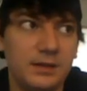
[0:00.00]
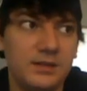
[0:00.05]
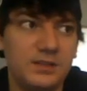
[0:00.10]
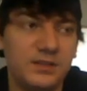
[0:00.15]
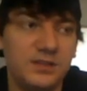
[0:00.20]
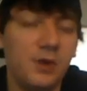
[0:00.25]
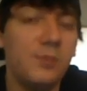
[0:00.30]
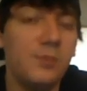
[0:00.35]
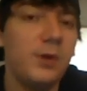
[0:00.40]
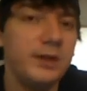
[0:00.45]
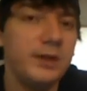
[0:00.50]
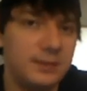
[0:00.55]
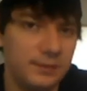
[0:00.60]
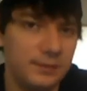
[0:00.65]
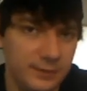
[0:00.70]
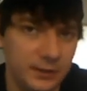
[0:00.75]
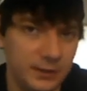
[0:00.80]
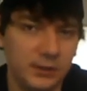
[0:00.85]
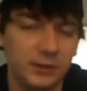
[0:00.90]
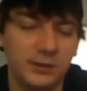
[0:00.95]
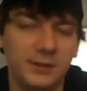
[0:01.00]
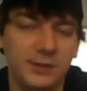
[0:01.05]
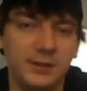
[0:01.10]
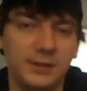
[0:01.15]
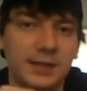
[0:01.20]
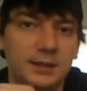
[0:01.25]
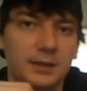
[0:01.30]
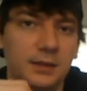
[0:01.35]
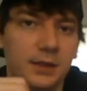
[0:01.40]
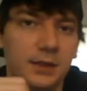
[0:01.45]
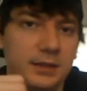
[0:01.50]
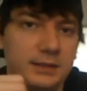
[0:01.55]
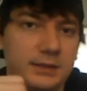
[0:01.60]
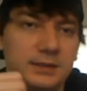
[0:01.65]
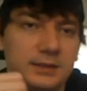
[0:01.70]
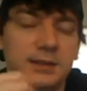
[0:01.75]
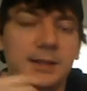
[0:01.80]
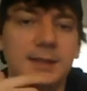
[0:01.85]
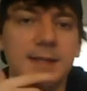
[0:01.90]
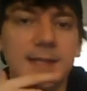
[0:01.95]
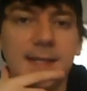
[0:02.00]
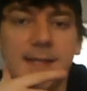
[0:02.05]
somewhat difficult to get lost.